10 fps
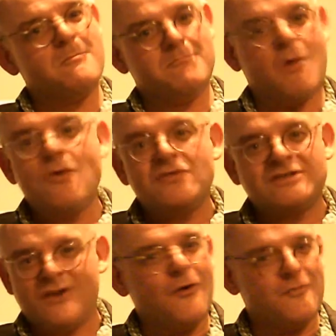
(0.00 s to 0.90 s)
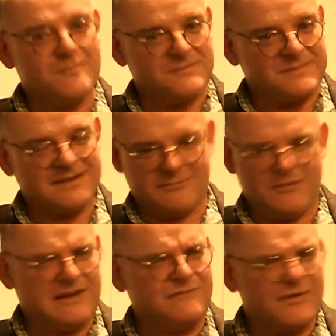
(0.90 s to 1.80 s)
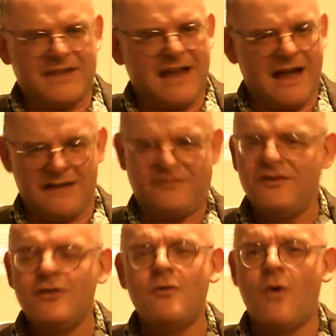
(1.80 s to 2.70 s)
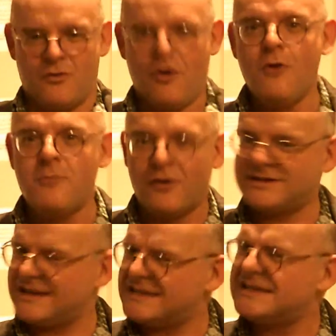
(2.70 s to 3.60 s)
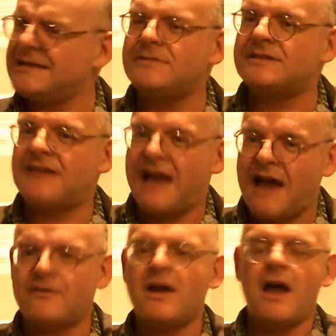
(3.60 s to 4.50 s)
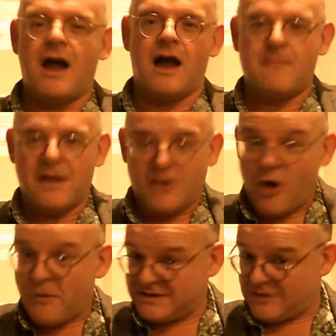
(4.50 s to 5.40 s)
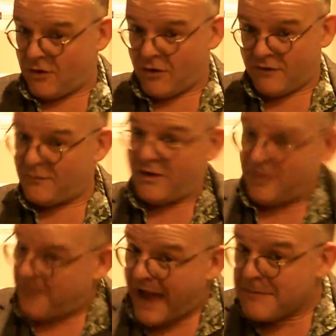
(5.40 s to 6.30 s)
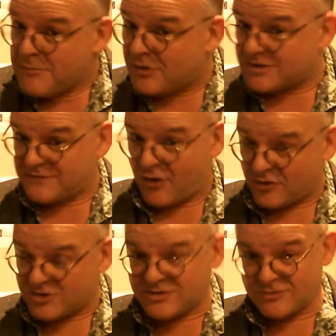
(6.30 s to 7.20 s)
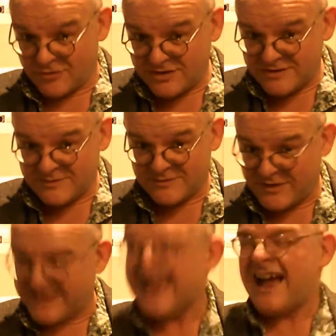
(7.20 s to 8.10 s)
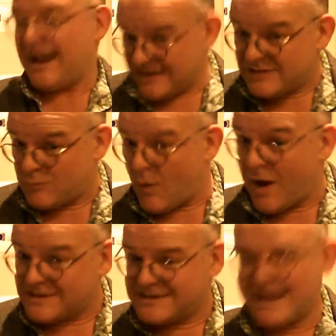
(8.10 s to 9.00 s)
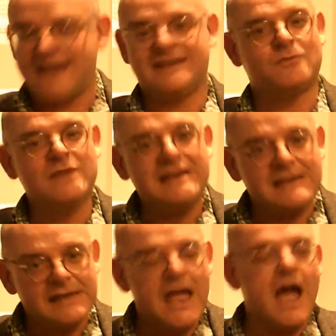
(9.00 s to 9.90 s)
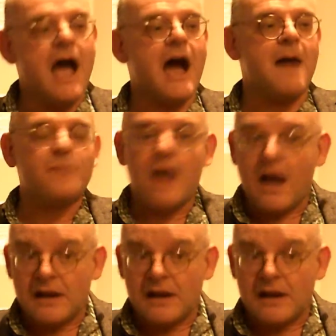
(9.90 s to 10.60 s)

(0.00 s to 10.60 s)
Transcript: most homes, even when they had few or no books, they seemed to have copies of the Pan books of horror stories is one thing, and at least one Dennis Wheatley. And